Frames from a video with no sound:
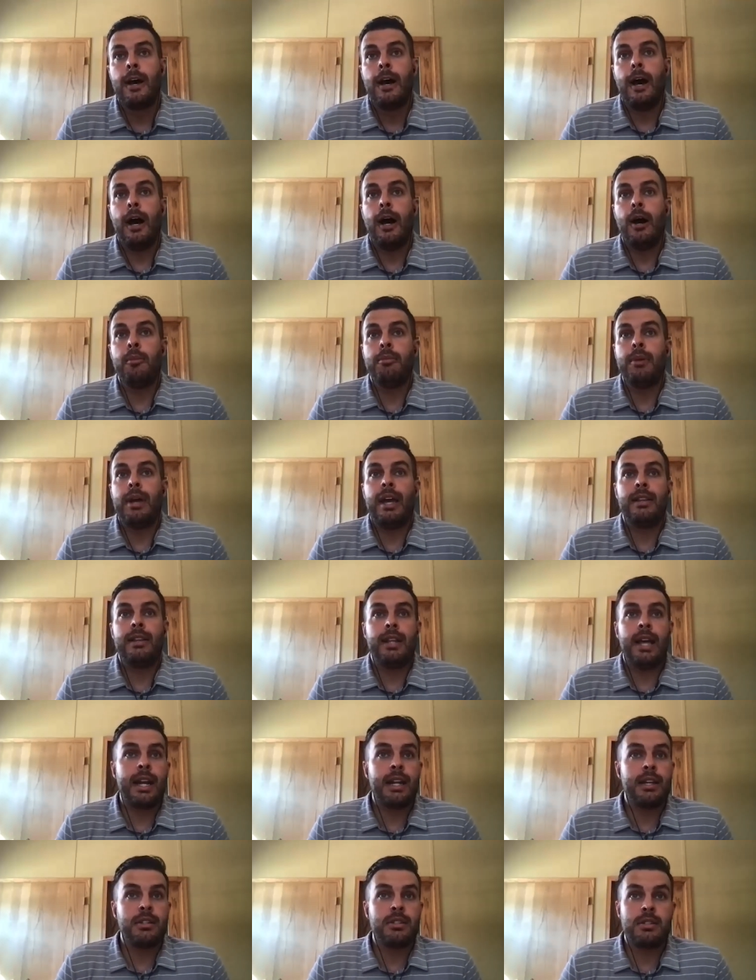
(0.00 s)
Um, and
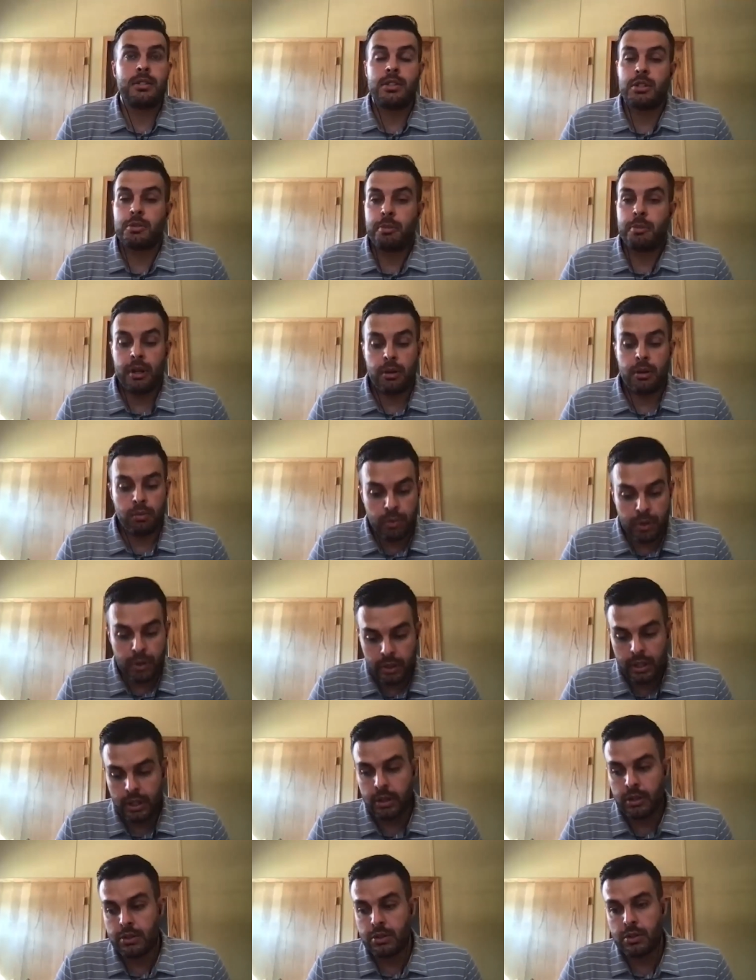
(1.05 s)
that has just been a really
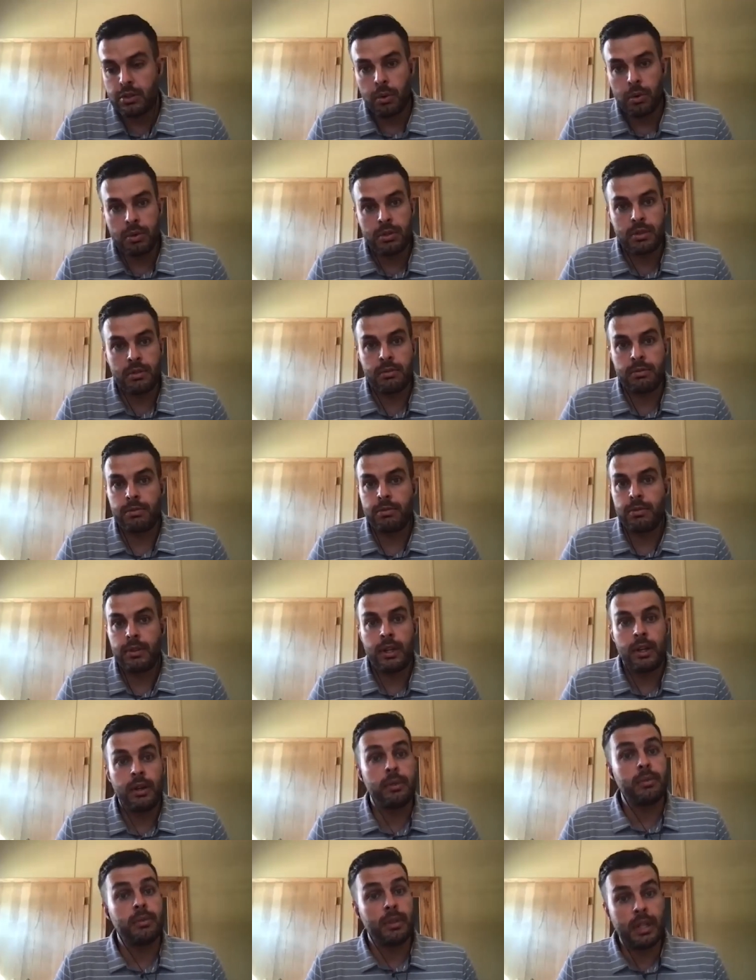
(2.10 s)
good source of you
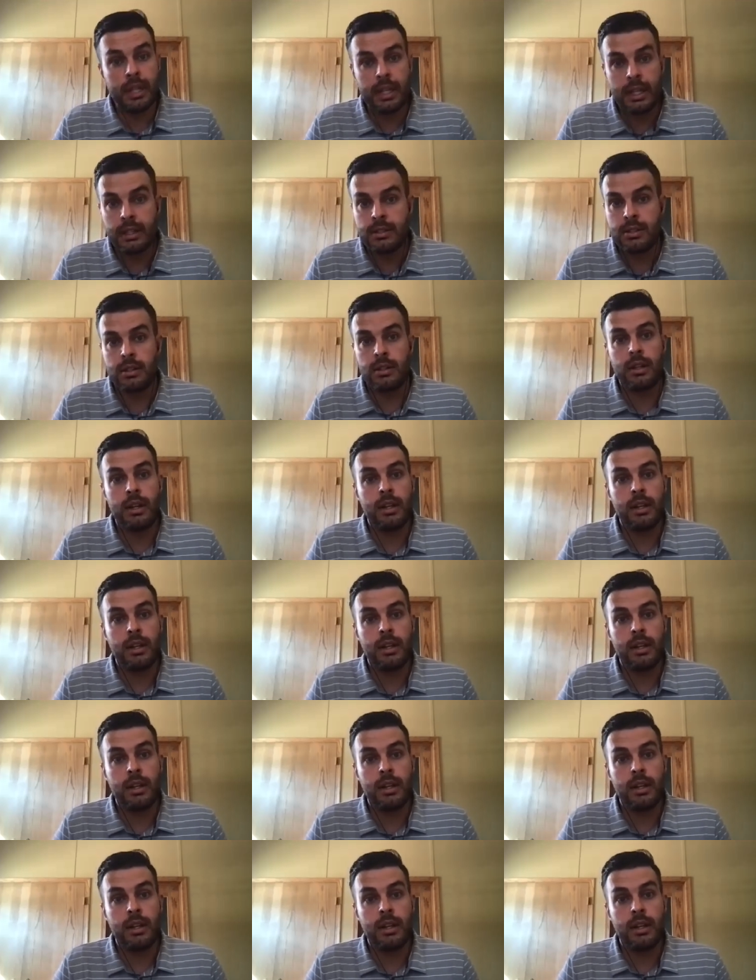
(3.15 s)
know leads and,